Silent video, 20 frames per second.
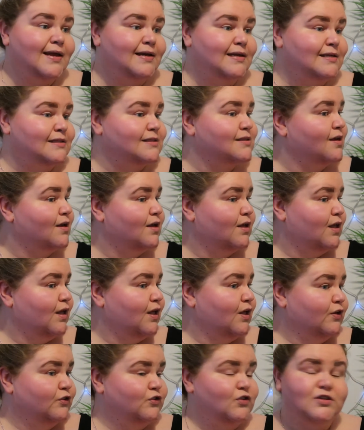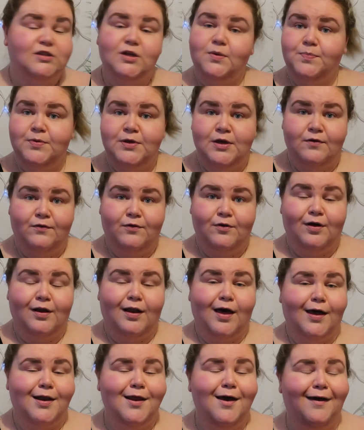And it's just a beautiful
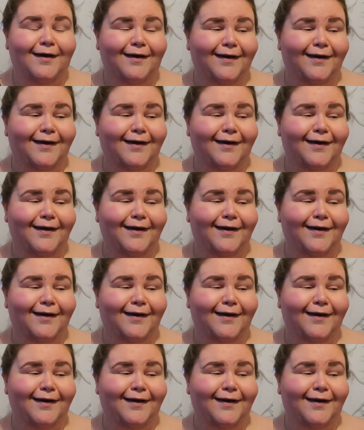colour.